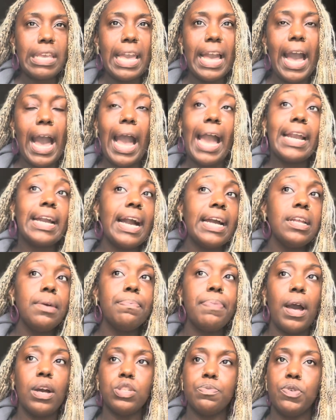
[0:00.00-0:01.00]
I kind
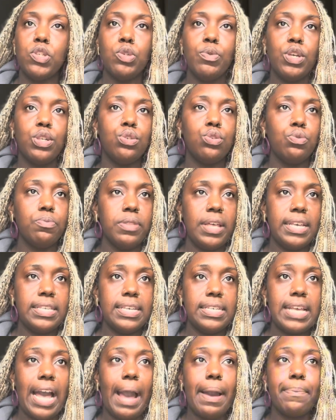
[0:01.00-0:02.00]
of bounced between two
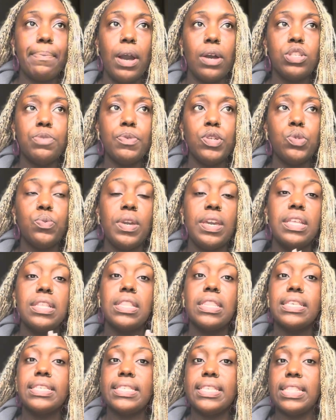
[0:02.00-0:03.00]
places. I bounced
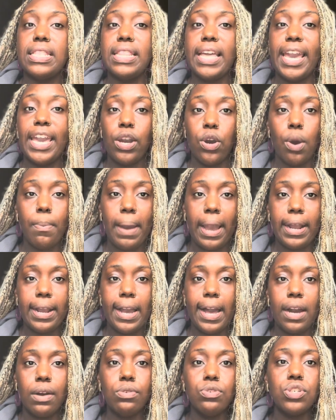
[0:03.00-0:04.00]
between laying on my
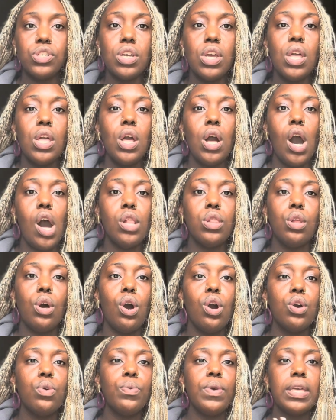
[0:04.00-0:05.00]
couch
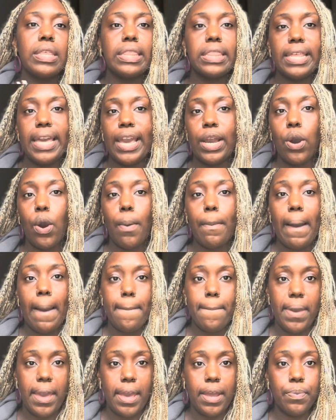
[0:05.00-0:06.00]
along with laying on my
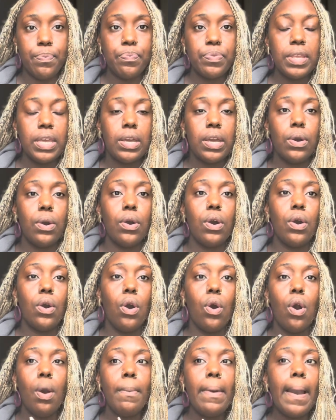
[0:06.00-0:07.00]
bed.
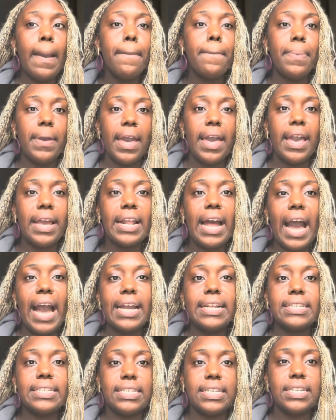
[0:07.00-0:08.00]
On my bed,
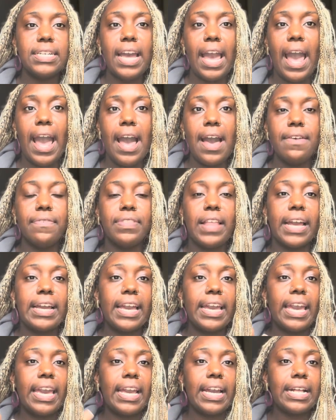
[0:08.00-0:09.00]
I did have
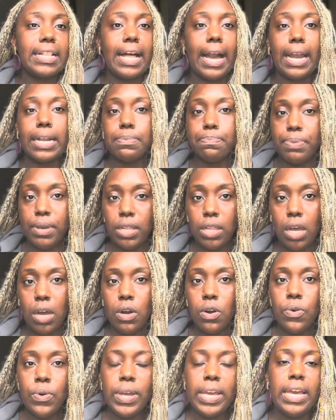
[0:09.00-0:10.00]
an inclined
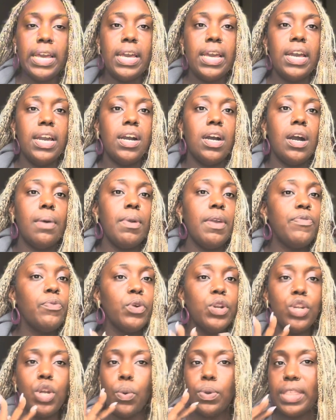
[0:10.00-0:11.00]
pillow. If you
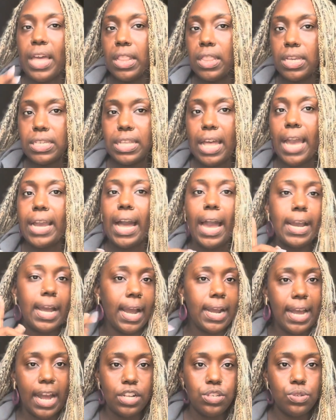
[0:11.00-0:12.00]
want to know what that looks like,
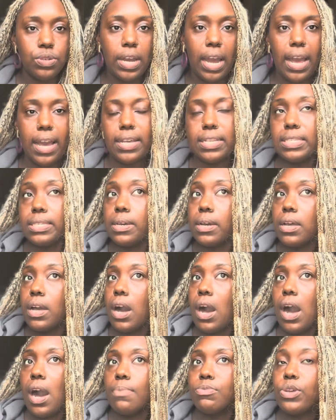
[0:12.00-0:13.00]
I got you guys.
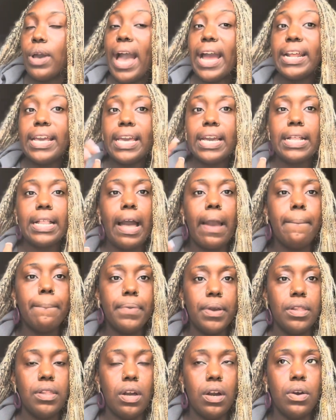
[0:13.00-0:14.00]
So I had an
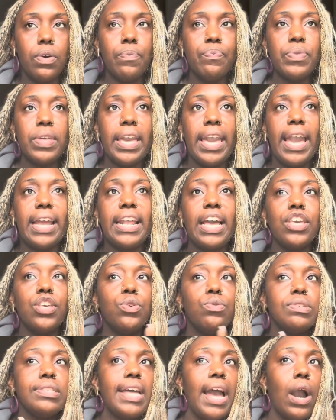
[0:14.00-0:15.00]
inclined pillow, and I
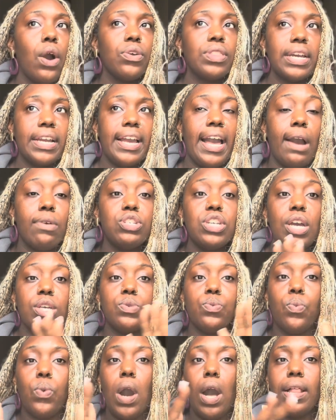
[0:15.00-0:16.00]
used that on the couch
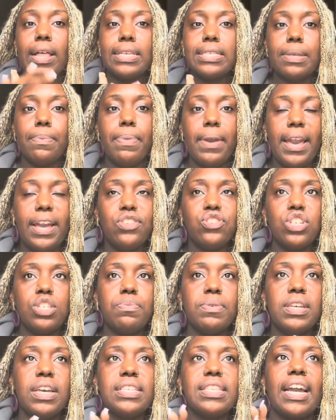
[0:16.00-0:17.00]
as well as the bed, just
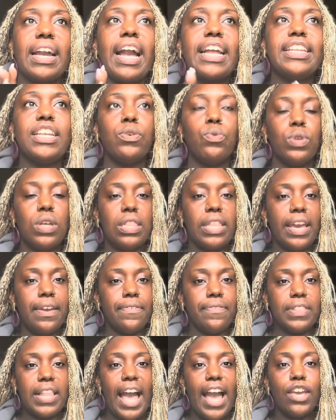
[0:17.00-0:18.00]
because I didn't want to lay
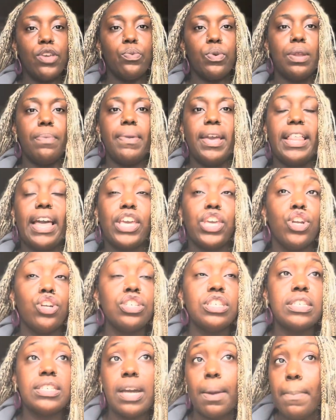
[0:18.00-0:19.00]
flat. You want to make your
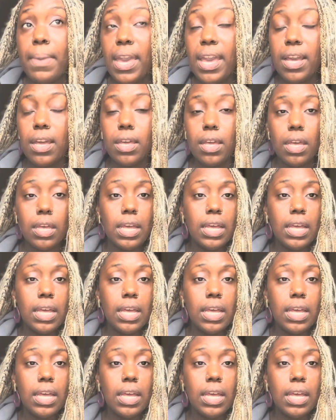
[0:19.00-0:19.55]
stomach.